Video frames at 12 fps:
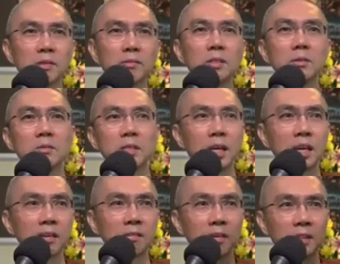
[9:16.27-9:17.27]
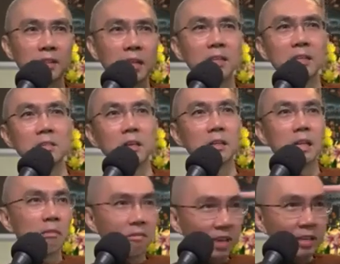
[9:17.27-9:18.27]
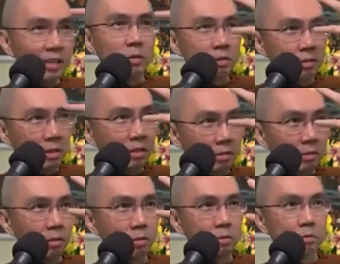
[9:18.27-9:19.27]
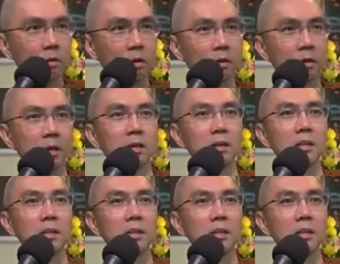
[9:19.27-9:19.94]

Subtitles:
even you retired for 10 years and that face also still so strong.